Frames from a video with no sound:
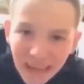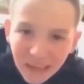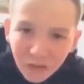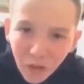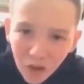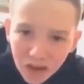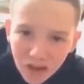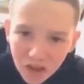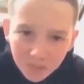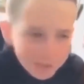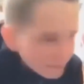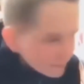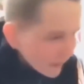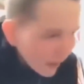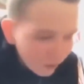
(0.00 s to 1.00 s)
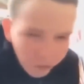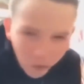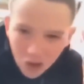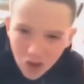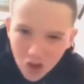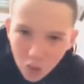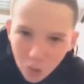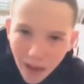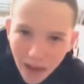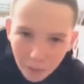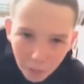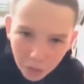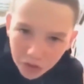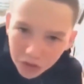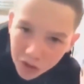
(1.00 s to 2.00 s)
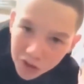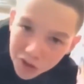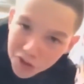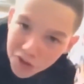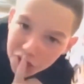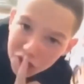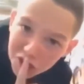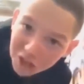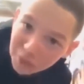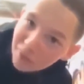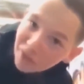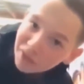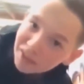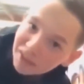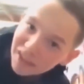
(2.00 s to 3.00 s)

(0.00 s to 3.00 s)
I fucking shoot animals. Shh, keep it on